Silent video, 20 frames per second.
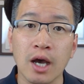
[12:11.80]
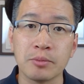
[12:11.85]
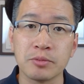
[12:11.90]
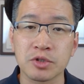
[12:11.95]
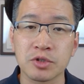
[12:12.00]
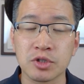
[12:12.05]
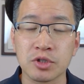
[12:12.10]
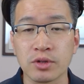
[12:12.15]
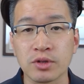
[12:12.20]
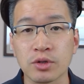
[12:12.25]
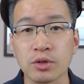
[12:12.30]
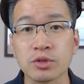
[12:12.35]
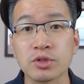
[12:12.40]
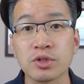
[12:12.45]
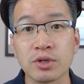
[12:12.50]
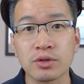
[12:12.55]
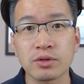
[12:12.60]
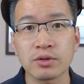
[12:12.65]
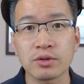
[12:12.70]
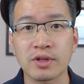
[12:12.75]
So those
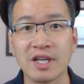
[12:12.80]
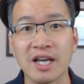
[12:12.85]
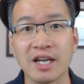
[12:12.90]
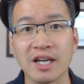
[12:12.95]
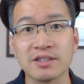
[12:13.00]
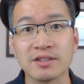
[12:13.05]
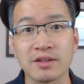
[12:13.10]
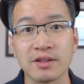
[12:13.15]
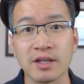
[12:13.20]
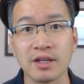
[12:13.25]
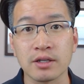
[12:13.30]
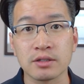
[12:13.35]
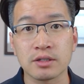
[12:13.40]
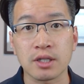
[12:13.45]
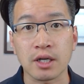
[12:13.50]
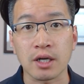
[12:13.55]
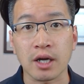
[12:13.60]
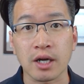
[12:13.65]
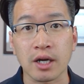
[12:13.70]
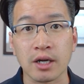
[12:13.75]
are the kinds of things
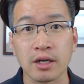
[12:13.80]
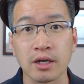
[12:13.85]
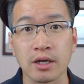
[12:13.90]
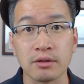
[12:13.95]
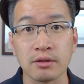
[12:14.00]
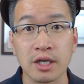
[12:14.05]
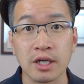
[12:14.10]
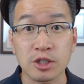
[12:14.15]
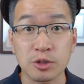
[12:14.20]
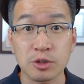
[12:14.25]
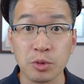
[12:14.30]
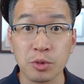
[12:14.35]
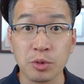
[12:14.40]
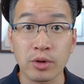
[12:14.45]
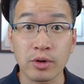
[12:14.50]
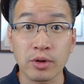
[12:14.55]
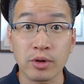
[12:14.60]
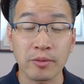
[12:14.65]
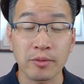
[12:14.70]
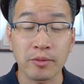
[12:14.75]
that I
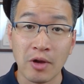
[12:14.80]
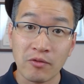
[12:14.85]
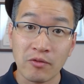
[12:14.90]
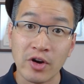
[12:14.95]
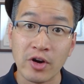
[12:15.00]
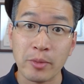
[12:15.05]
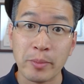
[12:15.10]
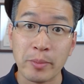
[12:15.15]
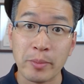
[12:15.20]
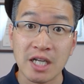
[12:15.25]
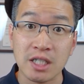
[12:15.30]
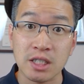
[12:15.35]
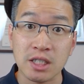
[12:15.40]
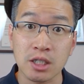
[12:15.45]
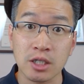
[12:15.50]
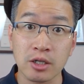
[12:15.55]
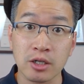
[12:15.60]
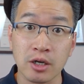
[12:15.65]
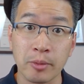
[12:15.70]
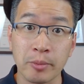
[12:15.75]
explore. I'm very
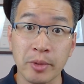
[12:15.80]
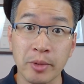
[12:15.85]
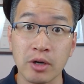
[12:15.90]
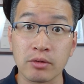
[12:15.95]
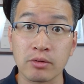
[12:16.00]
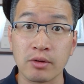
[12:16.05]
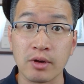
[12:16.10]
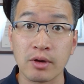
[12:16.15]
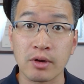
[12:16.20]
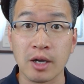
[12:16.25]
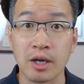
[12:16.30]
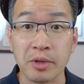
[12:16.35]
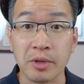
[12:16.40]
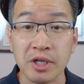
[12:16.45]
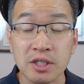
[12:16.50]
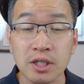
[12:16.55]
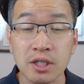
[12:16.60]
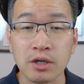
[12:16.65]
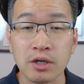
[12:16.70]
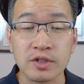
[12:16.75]
passionate about
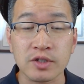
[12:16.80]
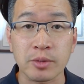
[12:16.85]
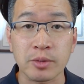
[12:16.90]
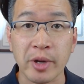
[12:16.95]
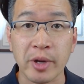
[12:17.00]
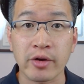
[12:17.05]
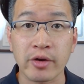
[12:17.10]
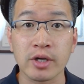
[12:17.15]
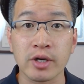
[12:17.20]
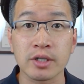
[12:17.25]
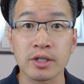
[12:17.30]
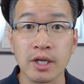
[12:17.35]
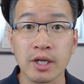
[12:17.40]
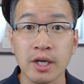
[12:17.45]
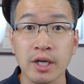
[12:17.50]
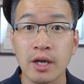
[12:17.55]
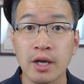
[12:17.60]
myself as a parent.